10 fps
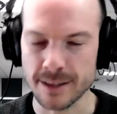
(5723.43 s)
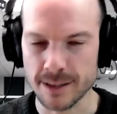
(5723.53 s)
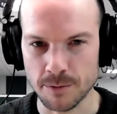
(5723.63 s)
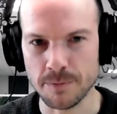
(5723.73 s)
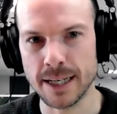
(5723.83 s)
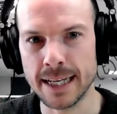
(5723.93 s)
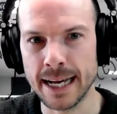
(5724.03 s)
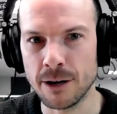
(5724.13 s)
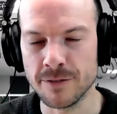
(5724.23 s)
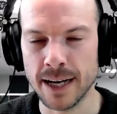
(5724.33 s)
is
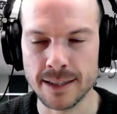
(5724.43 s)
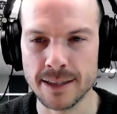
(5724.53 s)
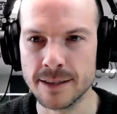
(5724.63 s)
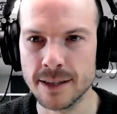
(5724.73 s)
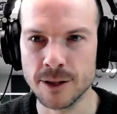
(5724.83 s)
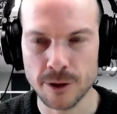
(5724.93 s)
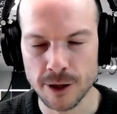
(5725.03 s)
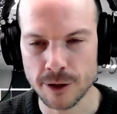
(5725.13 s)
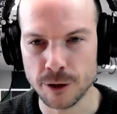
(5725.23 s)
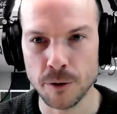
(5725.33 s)
completely out of hand and, and
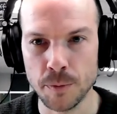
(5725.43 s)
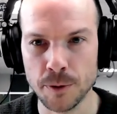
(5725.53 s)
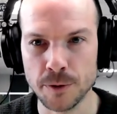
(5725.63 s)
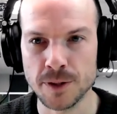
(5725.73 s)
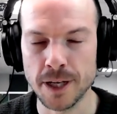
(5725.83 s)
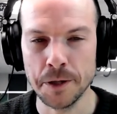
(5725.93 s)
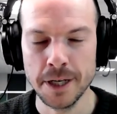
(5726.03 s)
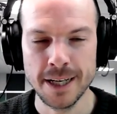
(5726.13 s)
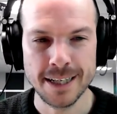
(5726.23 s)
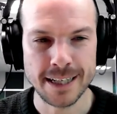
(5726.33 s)
uncontrollable. So
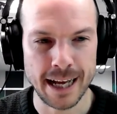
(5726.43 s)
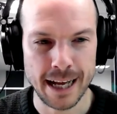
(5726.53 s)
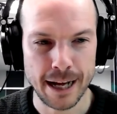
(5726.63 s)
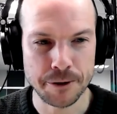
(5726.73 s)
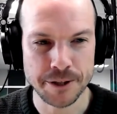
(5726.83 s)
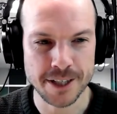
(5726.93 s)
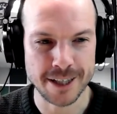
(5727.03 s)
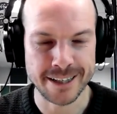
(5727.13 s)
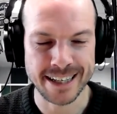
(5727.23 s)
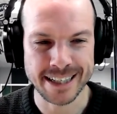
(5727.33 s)
yeah. yeah, I would
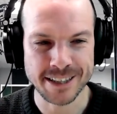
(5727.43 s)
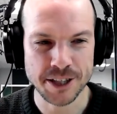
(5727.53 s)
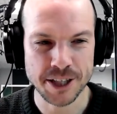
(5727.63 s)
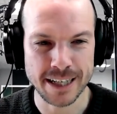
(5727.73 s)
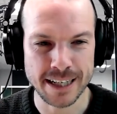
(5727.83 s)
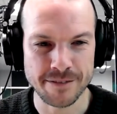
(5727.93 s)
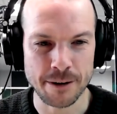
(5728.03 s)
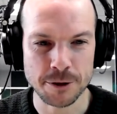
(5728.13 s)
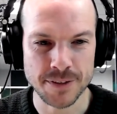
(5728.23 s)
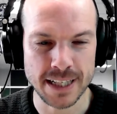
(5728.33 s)
certainly certainly
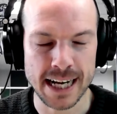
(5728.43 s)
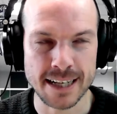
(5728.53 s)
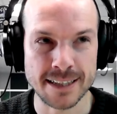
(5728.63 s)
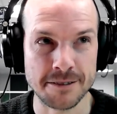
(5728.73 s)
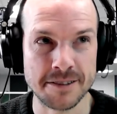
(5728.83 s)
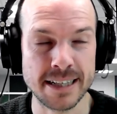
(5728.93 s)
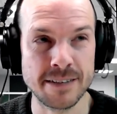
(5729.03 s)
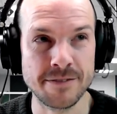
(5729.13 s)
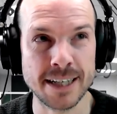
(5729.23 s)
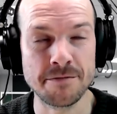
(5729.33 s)
vouch for that, and I'll see
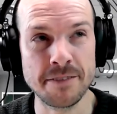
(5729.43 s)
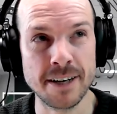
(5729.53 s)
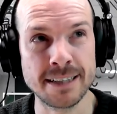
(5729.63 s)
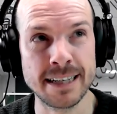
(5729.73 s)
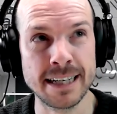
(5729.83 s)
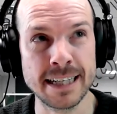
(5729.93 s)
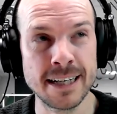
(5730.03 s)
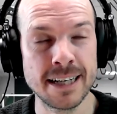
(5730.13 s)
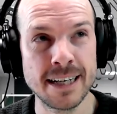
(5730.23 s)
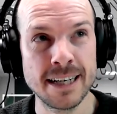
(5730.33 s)
if I can find any
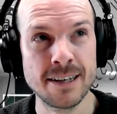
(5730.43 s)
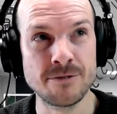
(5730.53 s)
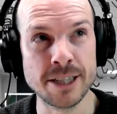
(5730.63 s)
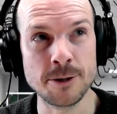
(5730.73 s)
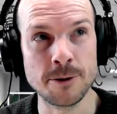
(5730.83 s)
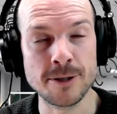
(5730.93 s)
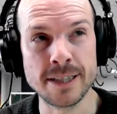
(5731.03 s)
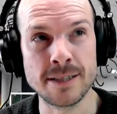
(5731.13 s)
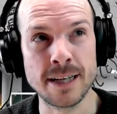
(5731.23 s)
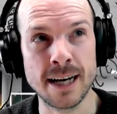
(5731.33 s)

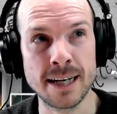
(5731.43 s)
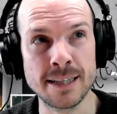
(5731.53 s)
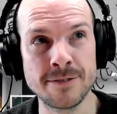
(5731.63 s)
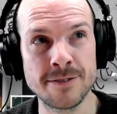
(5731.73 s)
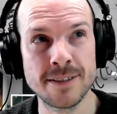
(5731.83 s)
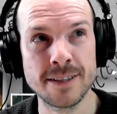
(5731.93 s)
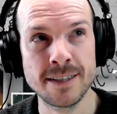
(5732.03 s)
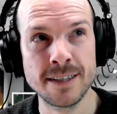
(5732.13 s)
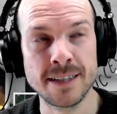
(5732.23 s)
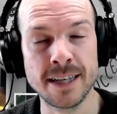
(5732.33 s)
resources that I've
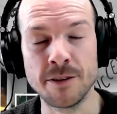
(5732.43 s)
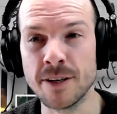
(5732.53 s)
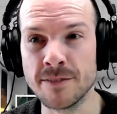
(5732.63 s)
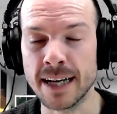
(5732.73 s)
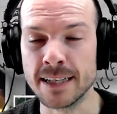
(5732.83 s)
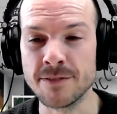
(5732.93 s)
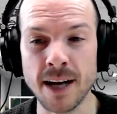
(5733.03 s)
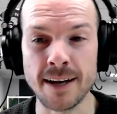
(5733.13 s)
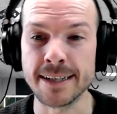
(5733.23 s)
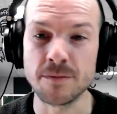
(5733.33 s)
you know that have kind of
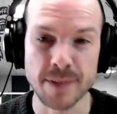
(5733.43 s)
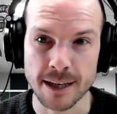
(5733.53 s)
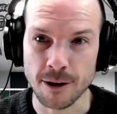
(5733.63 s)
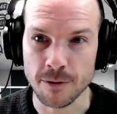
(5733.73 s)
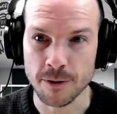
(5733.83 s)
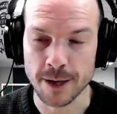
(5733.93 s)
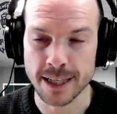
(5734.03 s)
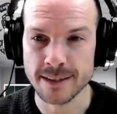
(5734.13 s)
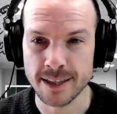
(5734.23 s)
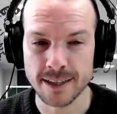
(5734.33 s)
guided me along the
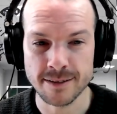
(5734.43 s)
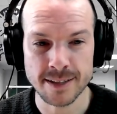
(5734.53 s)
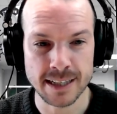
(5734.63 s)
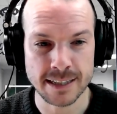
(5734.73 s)
way to, mm. to